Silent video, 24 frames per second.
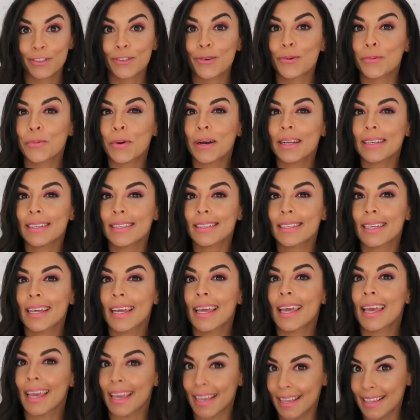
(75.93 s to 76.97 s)
So what
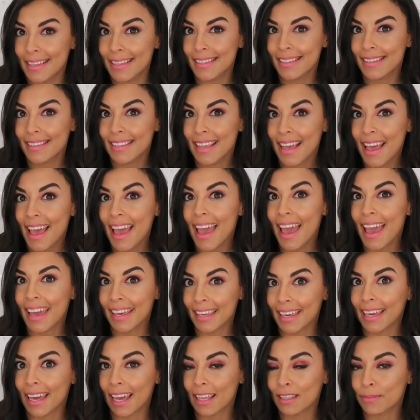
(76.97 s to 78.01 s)
is
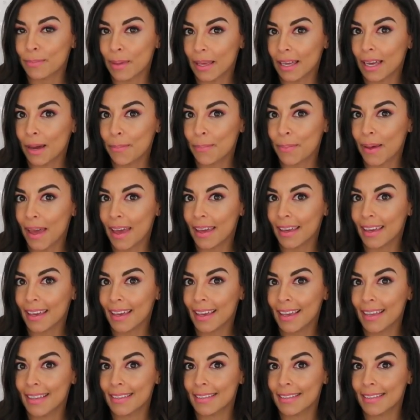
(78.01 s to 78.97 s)
a kick-ass makeup bag?